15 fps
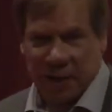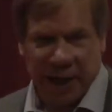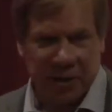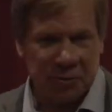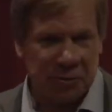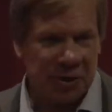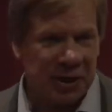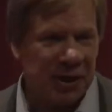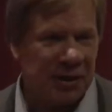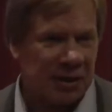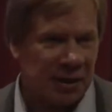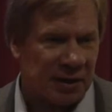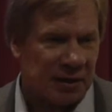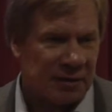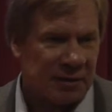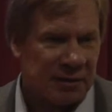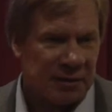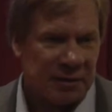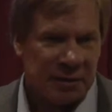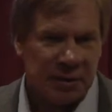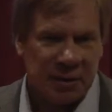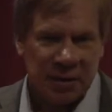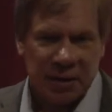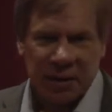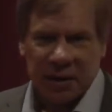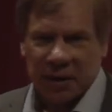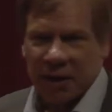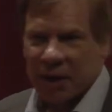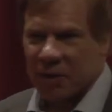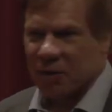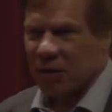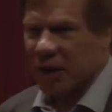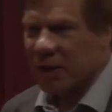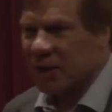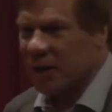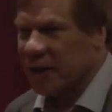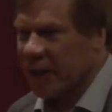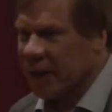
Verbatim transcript: natural healing. And so they said